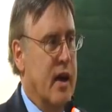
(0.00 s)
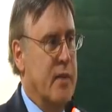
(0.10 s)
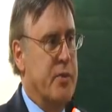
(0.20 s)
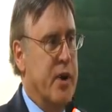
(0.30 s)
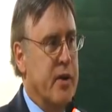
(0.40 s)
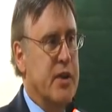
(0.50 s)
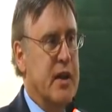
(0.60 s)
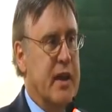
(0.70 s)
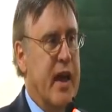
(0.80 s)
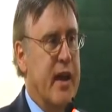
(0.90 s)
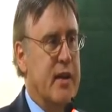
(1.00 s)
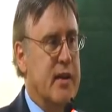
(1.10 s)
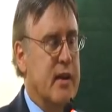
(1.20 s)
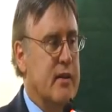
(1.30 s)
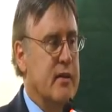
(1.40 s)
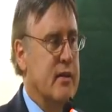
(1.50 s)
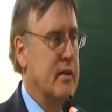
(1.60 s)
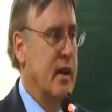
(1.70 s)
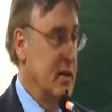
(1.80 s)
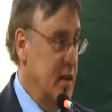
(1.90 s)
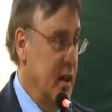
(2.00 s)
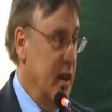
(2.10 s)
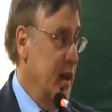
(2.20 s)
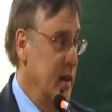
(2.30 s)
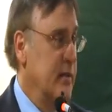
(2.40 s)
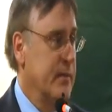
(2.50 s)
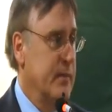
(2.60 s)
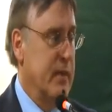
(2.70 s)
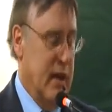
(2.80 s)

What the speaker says: I'm proud that in Canada today,